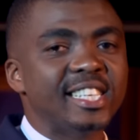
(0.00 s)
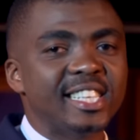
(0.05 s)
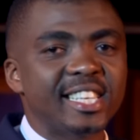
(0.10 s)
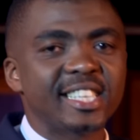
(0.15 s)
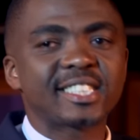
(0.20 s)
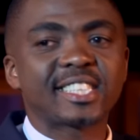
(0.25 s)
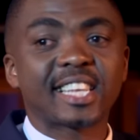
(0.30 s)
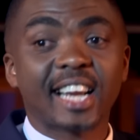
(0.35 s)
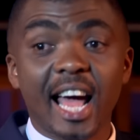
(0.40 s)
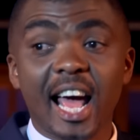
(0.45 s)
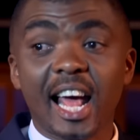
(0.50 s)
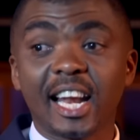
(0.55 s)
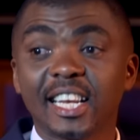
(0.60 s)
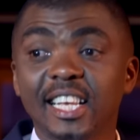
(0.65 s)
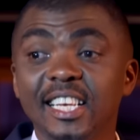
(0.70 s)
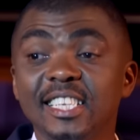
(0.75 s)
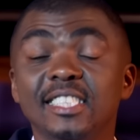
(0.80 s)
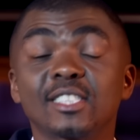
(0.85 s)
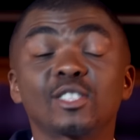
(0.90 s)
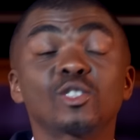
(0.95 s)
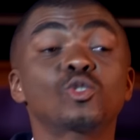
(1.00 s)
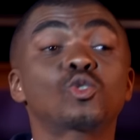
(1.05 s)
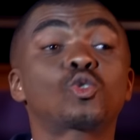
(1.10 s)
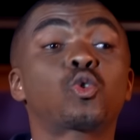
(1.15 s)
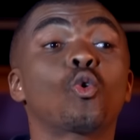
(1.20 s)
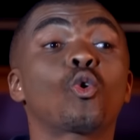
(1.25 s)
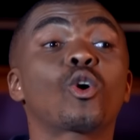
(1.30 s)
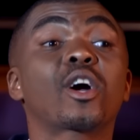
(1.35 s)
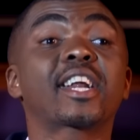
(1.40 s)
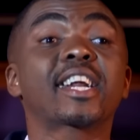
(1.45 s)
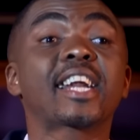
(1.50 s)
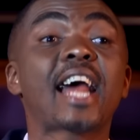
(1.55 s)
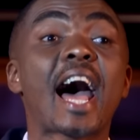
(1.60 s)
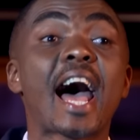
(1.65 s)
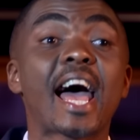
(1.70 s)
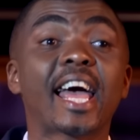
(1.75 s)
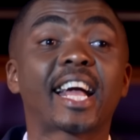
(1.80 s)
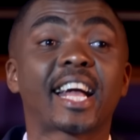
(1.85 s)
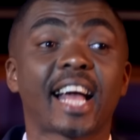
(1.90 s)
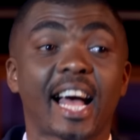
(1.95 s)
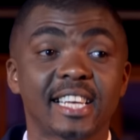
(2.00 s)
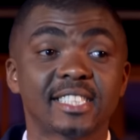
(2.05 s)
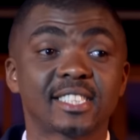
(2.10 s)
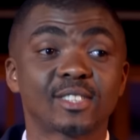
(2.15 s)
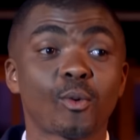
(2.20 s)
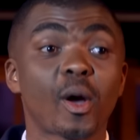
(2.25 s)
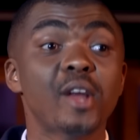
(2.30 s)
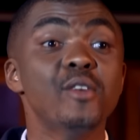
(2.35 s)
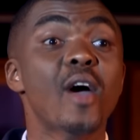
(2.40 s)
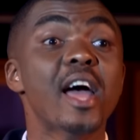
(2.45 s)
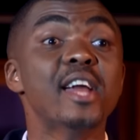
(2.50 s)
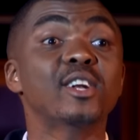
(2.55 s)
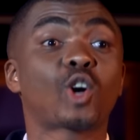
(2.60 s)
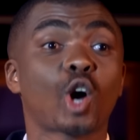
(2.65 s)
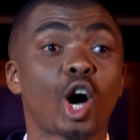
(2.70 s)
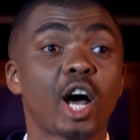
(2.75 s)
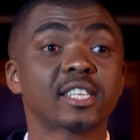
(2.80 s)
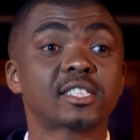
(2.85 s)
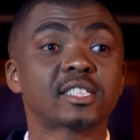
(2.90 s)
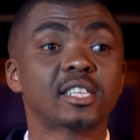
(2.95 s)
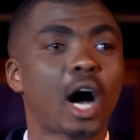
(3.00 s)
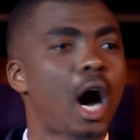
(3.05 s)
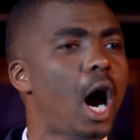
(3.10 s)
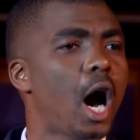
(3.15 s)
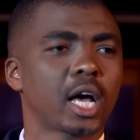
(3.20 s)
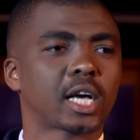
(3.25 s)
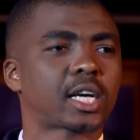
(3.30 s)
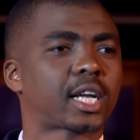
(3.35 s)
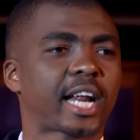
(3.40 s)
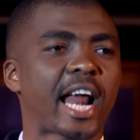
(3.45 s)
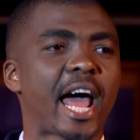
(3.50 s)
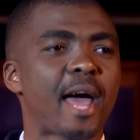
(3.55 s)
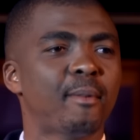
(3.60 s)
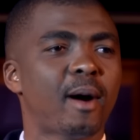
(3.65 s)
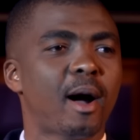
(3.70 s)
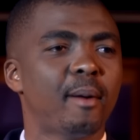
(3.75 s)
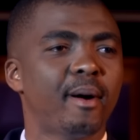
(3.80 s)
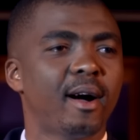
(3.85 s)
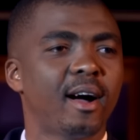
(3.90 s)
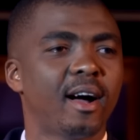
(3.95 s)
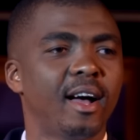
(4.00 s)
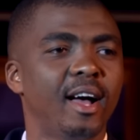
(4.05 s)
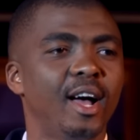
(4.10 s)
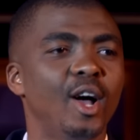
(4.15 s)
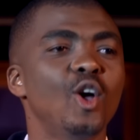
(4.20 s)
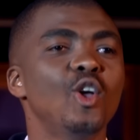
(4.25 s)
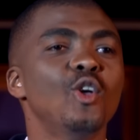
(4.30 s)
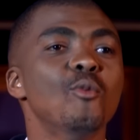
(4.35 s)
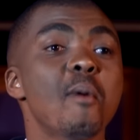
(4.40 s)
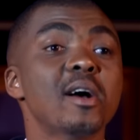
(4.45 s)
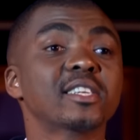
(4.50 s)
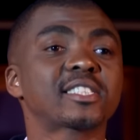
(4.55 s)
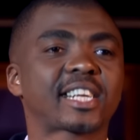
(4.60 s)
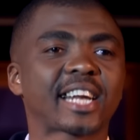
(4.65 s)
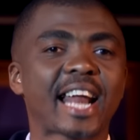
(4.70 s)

in this trial is to cry, guys. When you're in court, oh, I cry, Baba. You must